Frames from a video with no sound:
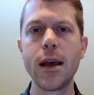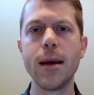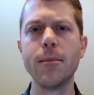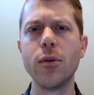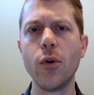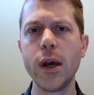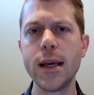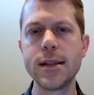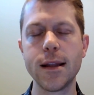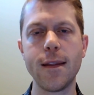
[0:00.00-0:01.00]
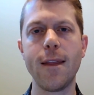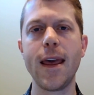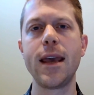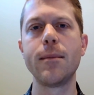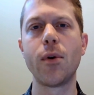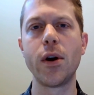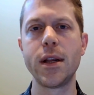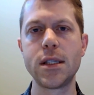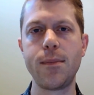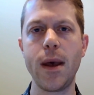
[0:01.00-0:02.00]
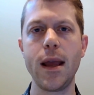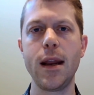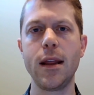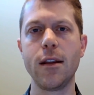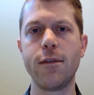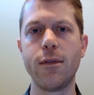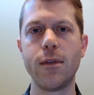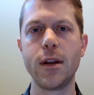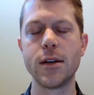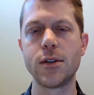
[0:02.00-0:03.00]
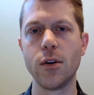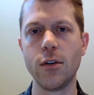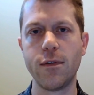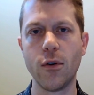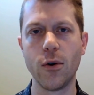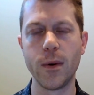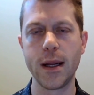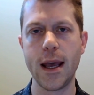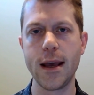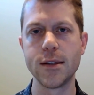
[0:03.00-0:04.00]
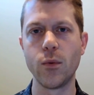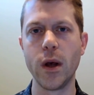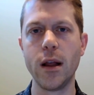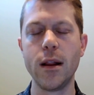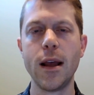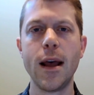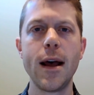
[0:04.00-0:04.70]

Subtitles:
employees and they can participate in the solo 401k as well.